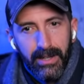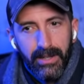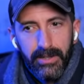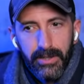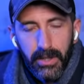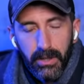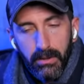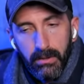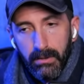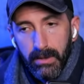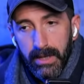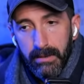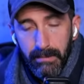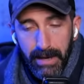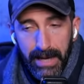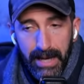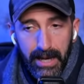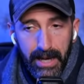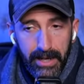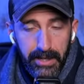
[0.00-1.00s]
So it
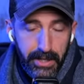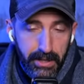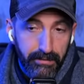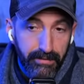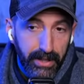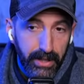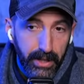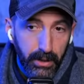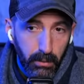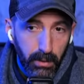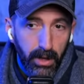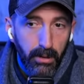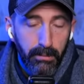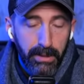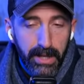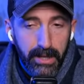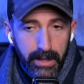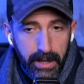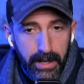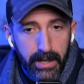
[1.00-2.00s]
may actually very well
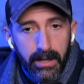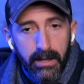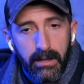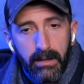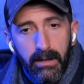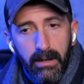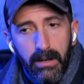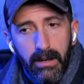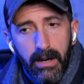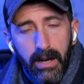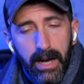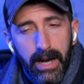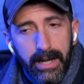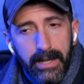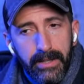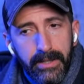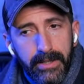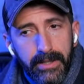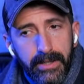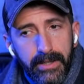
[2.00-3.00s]
be there.
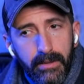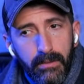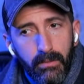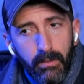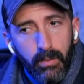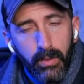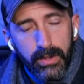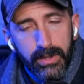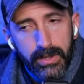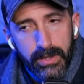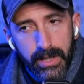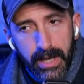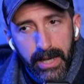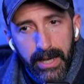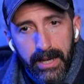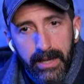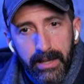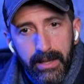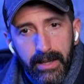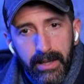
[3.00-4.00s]
I would
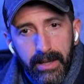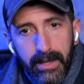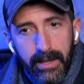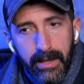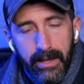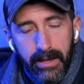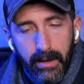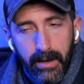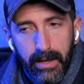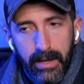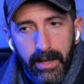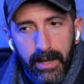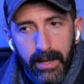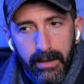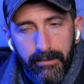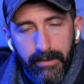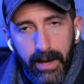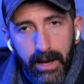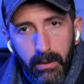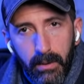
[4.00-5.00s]
say, you know,
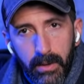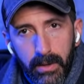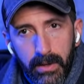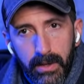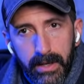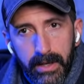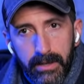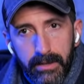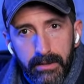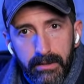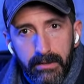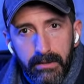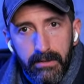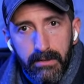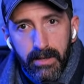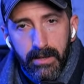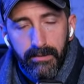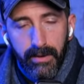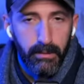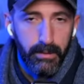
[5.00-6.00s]
if I
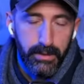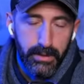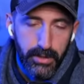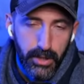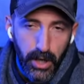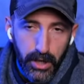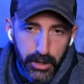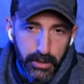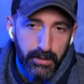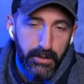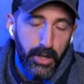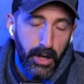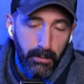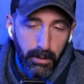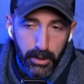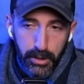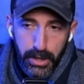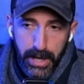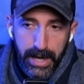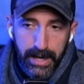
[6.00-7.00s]
was John
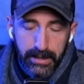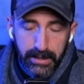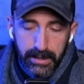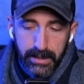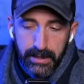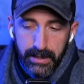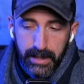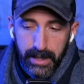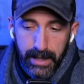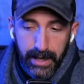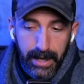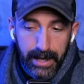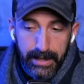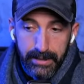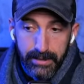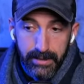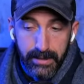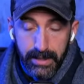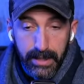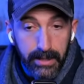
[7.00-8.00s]
Paul Jackson and I
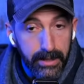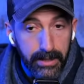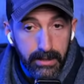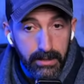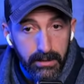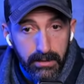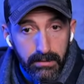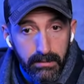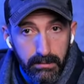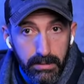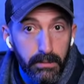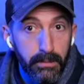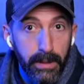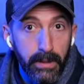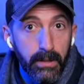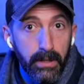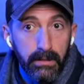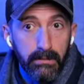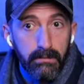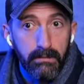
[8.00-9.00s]
had seen this
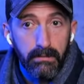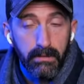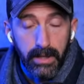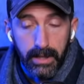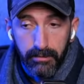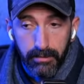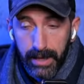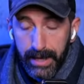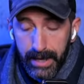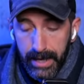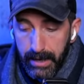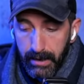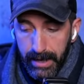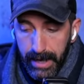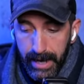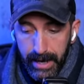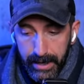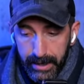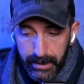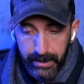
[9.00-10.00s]
spirit, like flat out
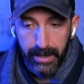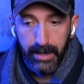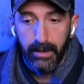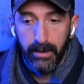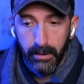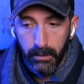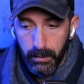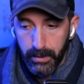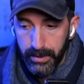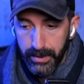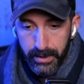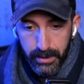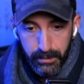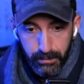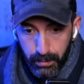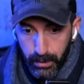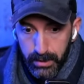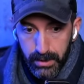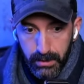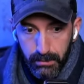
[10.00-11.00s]
had an encounter with this
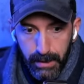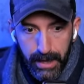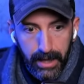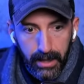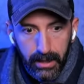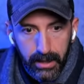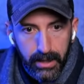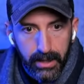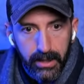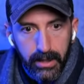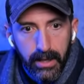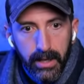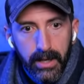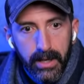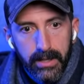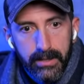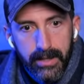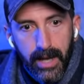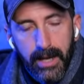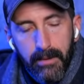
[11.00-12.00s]
principality
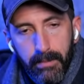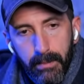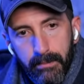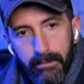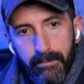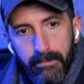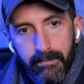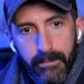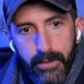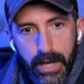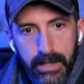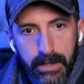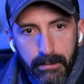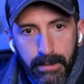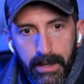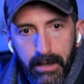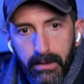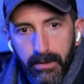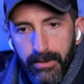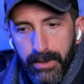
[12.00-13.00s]
type
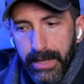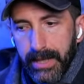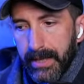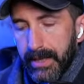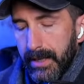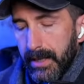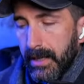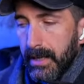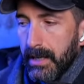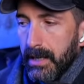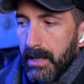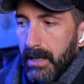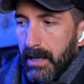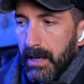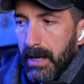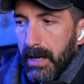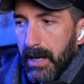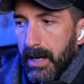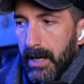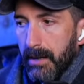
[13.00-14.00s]
Jezebel thing,
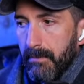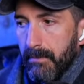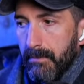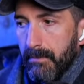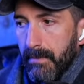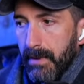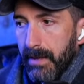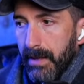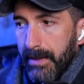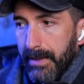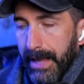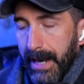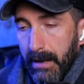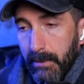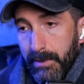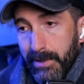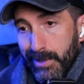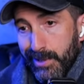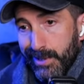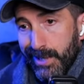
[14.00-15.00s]
then I
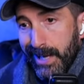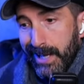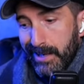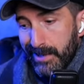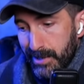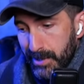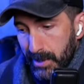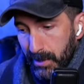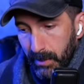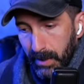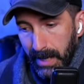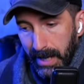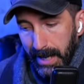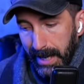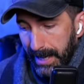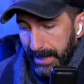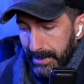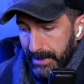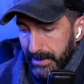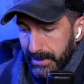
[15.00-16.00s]
would just say it as, you know, I
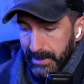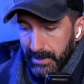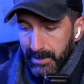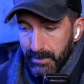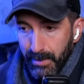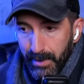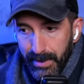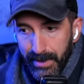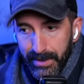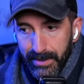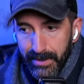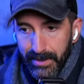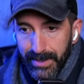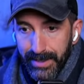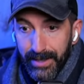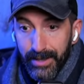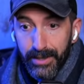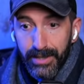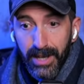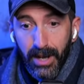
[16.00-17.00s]
had this experience.
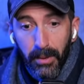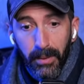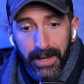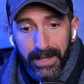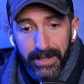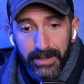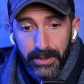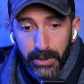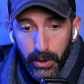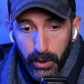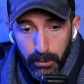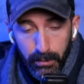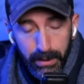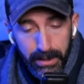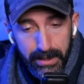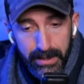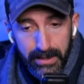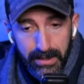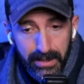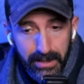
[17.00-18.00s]
Here's how I
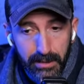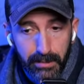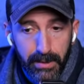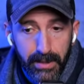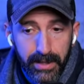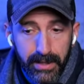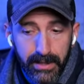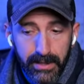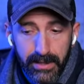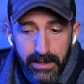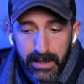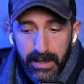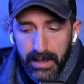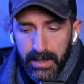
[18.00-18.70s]
interpret this experience.